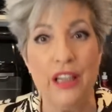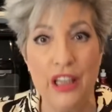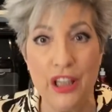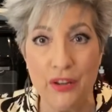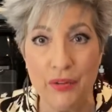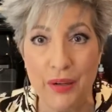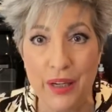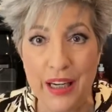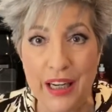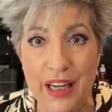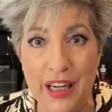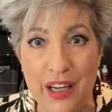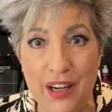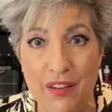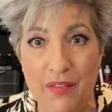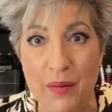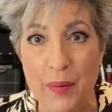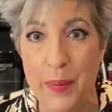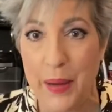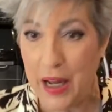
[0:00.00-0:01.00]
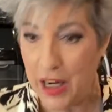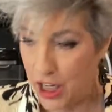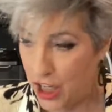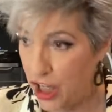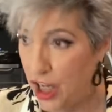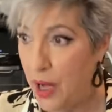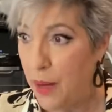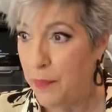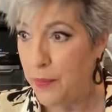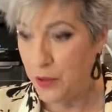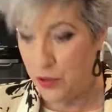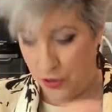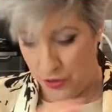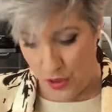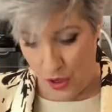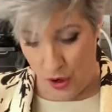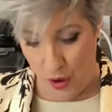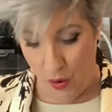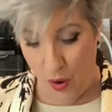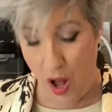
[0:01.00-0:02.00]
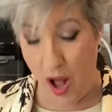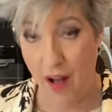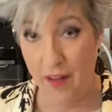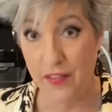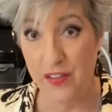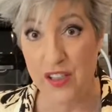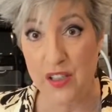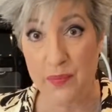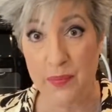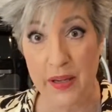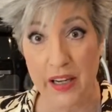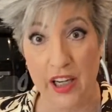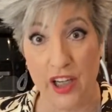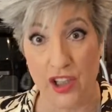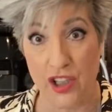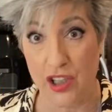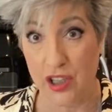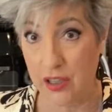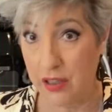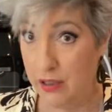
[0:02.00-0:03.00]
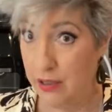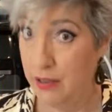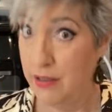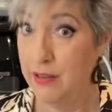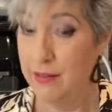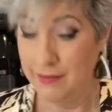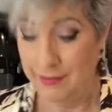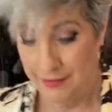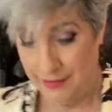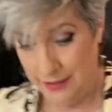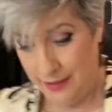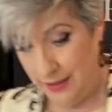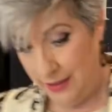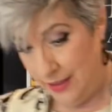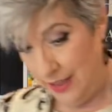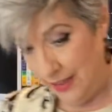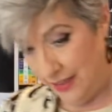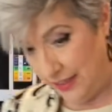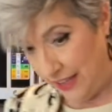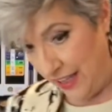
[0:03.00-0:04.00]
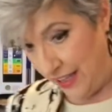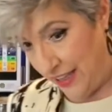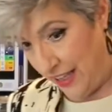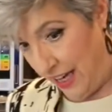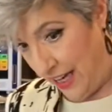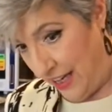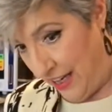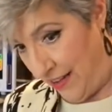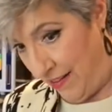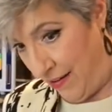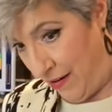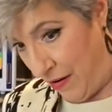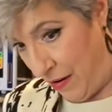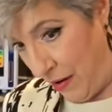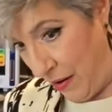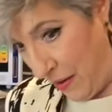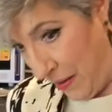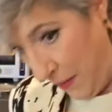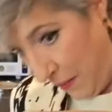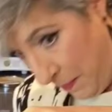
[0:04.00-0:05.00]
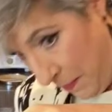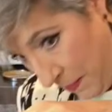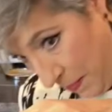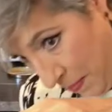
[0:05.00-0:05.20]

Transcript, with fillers: ingredient of about 1 cup or so of spinach. Let's get that.